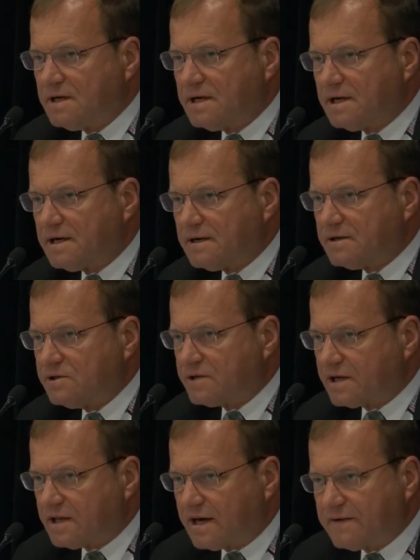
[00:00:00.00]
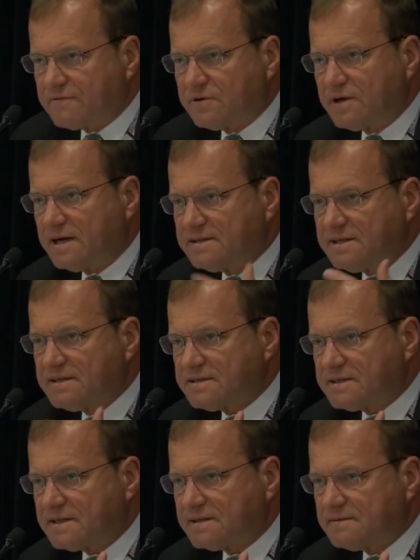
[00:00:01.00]
You get a lot of good
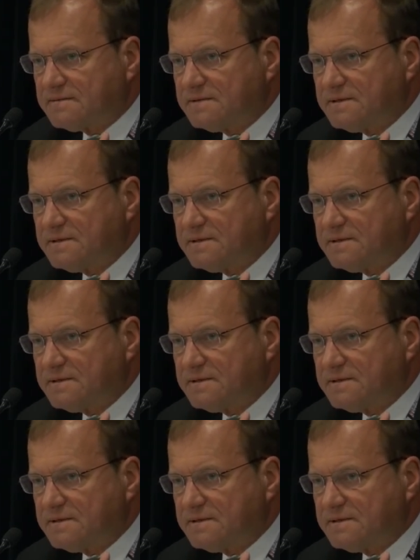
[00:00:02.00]
ideas in.